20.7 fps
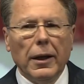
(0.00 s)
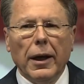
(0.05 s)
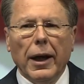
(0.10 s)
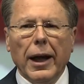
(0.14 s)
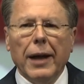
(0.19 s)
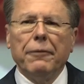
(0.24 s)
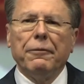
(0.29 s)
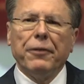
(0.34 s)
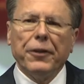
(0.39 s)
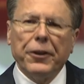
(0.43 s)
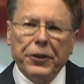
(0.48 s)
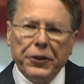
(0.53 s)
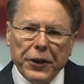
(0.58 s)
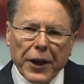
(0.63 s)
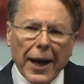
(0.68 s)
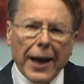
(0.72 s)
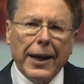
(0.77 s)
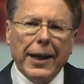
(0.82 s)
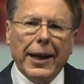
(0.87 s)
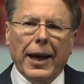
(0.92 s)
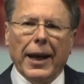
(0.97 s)
And for
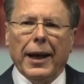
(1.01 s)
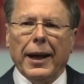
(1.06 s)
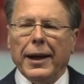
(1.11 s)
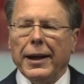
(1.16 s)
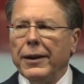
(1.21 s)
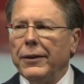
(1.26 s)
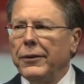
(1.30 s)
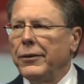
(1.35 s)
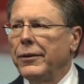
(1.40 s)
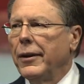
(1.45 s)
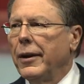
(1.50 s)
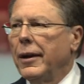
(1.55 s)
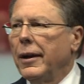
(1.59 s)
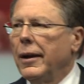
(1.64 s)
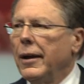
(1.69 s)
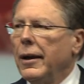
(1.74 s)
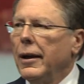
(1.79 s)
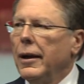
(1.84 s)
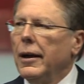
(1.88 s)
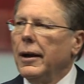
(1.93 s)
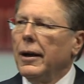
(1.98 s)
decades,
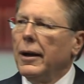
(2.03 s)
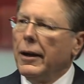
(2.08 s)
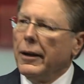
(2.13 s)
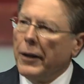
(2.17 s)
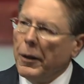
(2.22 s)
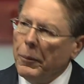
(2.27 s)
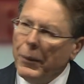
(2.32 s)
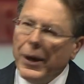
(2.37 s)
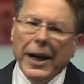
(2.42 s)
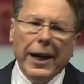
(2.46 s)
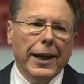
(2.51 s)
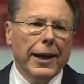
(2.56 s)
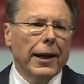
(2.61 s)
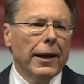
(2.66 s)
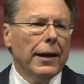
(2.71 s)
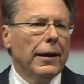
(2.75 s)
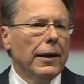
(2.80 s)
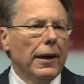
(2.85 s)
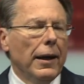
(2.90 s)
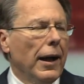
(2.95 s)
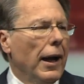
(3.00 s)
the
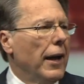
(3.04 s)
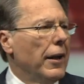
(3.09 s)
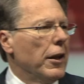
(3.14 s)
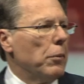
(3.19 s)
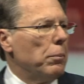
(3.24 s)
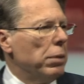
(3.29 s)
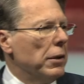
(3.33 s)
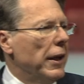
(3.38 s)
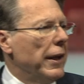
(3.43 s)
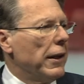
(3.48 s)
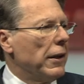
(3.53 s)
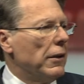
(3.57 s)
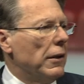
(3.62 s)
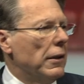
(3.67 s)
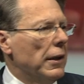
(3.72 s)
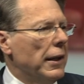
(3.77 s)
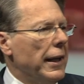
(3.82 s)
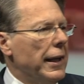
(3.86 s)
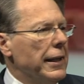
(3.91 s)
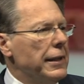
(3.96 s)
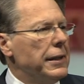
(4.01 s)
media and the political
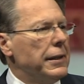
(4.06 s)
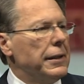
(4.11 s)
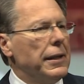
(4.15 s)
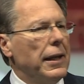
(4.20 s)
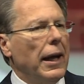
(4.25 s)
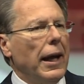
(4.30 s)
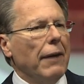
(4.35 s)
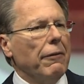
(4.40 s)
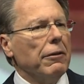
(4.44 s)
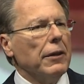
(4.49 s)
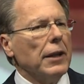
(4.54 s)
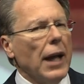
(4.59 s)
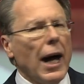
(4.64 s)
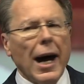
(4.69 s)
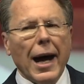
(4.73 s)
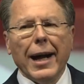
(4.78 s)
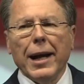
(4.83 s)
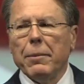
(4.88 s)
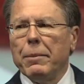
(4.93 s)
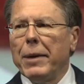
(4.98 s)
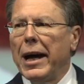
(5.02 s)
elites have
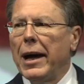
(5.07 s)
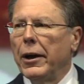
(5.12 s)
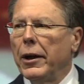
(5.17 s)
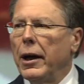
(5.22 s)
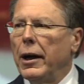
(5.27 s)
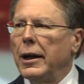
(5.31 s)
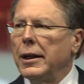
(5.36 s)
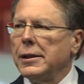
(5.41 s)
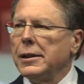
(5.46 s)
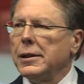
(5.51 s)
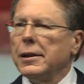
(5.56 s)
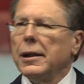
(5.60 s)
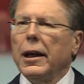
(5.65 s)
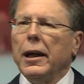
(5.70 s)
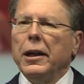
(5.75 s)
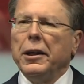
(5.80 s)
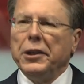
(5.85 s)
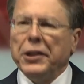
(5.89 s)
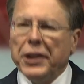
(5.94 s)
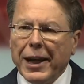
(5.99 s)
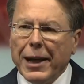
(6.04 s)
lied about us,
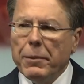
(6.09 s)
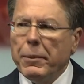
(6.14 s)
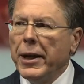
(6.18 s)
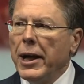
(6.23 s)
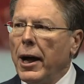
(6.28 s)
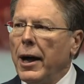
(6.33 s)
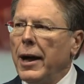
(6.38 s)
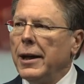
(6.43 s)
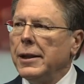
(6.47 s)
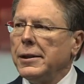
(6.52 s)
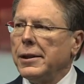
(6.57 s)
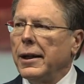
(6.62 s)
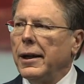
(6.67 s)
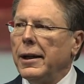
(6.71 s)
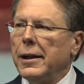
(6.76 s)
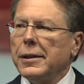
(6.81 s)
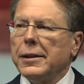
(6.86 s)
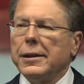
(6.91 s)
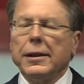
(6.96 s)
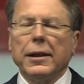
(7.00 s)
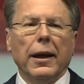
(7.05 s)
demonized
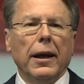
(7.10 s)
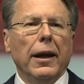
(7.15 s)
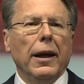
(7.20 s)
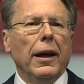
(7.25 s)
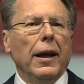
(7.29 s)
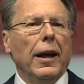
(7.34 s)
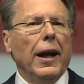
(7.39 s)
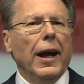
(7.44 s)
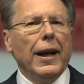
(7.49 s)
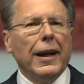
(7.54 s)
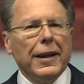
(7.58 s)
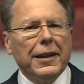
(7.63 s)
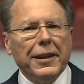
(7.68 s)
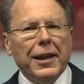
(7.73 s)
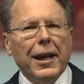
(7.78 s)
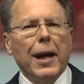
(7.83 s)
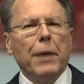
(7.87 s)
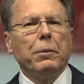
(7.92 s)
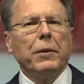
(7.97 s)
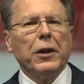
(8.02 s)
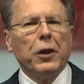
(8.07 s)
us, and
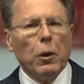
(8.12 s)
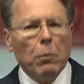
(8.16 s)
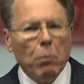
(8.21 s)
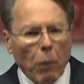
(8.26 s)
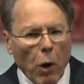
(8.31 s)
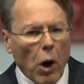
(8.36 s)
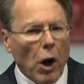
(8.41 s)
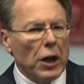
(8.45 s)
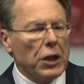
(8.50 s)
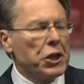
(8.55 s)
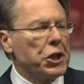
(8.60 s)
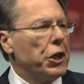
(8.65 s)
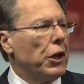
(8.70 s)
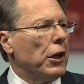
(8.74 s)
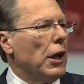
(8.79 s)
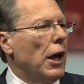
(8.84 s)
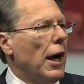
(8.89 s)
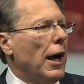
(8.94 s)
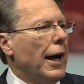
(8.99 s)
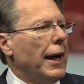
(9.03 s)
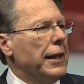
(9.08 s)
attempted to
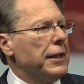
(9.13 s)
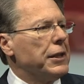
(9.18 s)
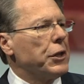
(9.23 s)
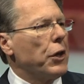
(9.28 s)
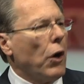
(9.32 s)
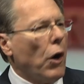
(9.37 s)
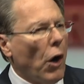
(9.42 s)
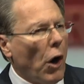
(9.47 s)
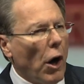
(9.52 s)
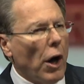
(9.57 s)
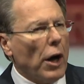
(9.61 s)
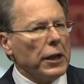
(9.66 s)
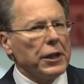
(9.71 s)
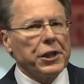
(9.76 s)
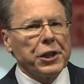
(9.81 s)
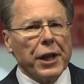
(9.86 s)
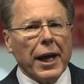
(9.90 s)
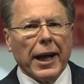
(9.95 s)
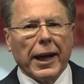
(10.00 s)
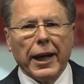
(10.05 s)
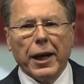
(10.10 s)
marginalize our
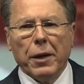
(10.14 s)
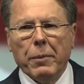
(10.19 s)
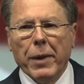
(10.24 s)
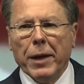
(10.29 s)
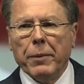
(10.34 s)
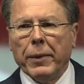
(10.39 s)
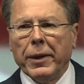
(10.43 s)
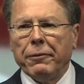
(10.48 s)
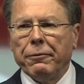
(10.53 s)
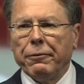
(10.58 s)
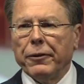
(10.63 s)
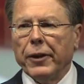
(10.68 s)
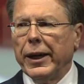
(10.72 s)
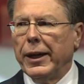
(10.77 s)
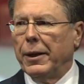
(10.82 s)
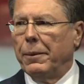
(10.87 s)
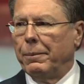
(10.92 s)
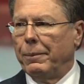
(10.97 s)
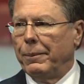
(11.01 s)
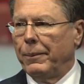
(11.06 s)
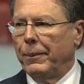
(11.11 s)
Second Amendment freedom.